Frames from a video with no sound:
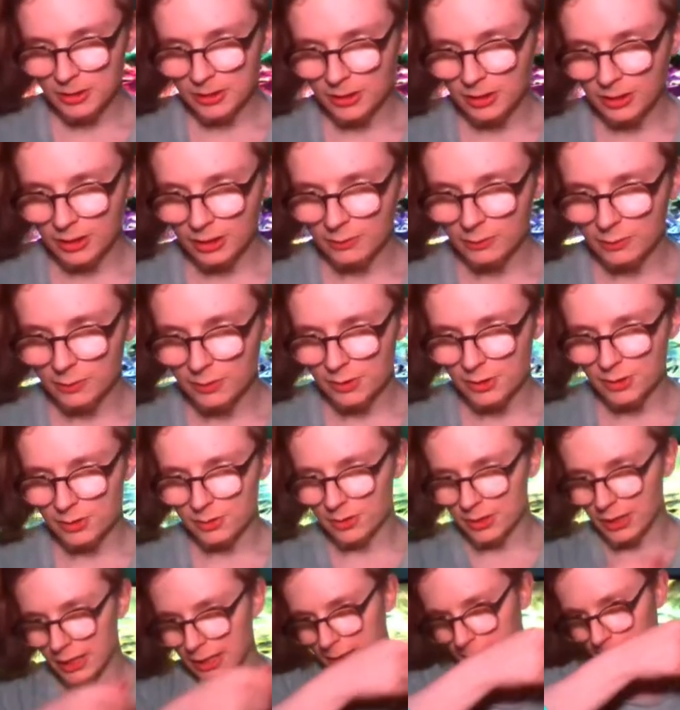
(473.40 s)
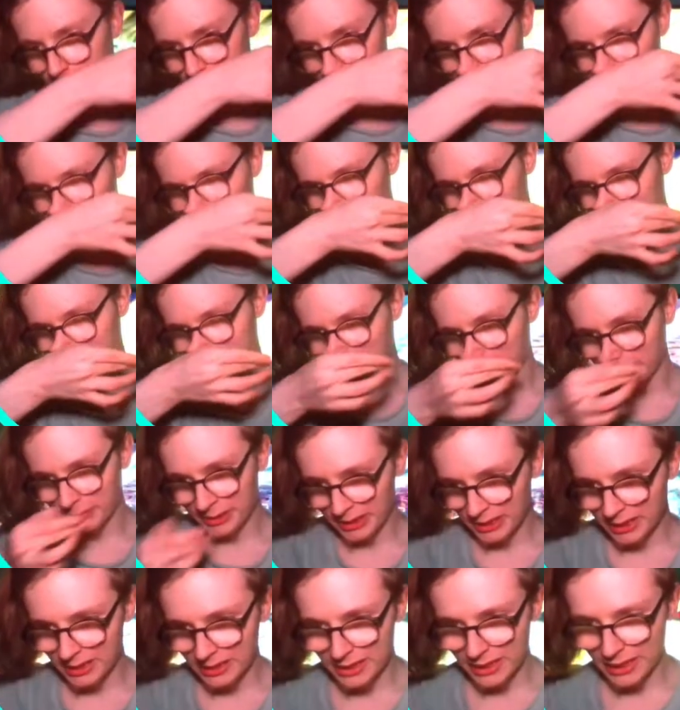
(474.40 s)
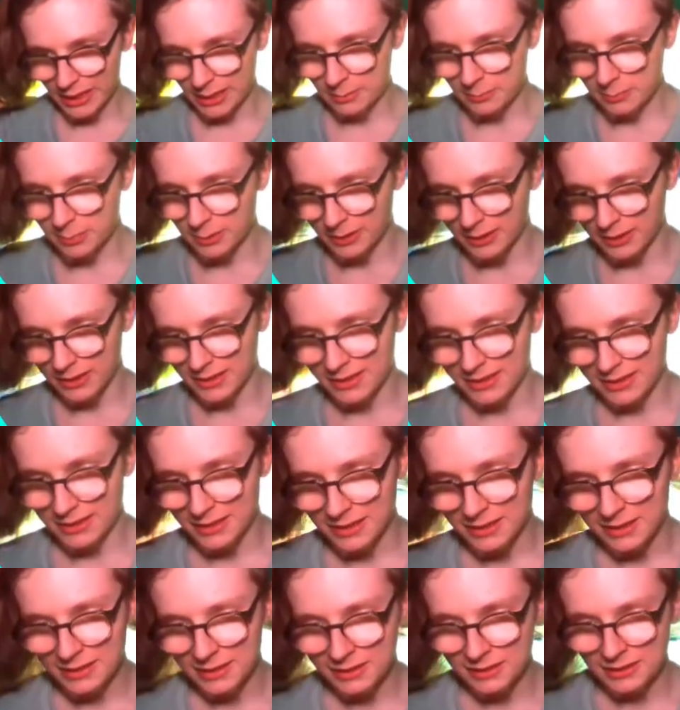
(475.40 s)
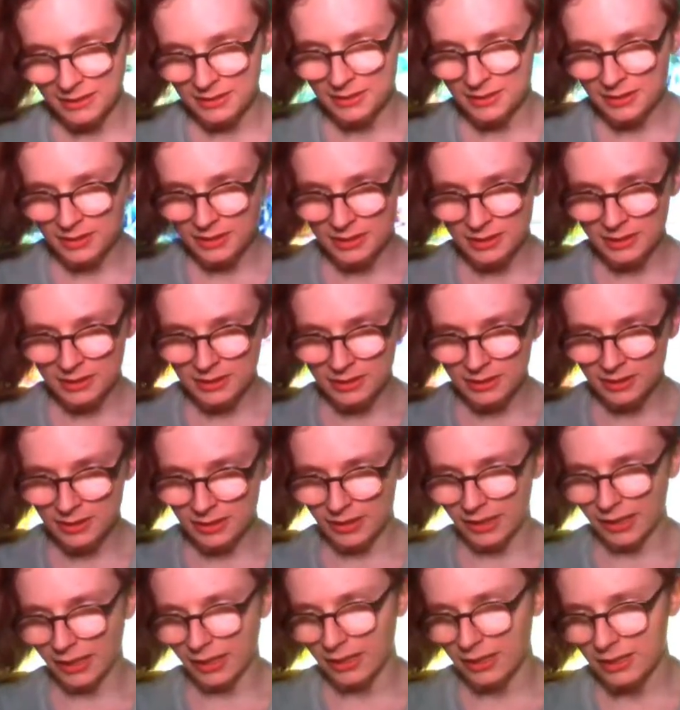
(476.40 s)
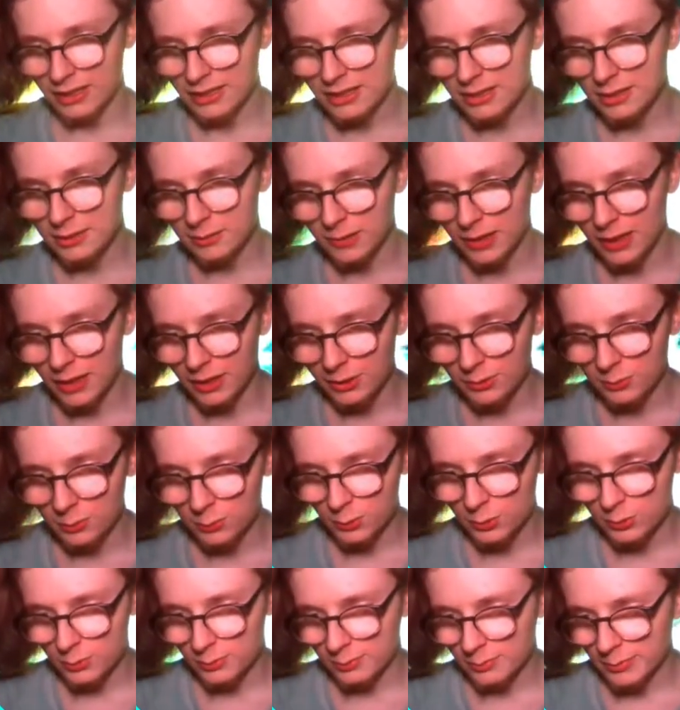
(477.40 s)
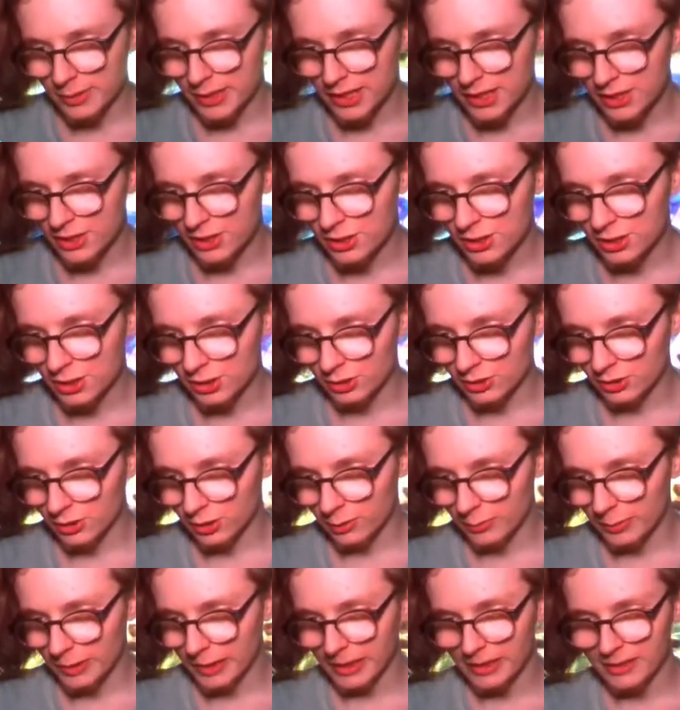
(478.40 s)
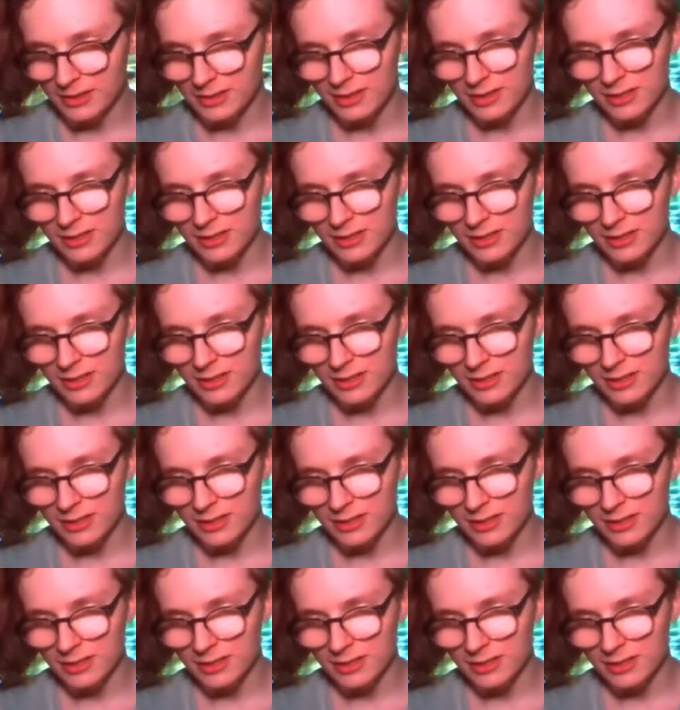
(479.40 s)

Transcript: Love what you guys are doing for me today, but I glance around the room, making sure nobody's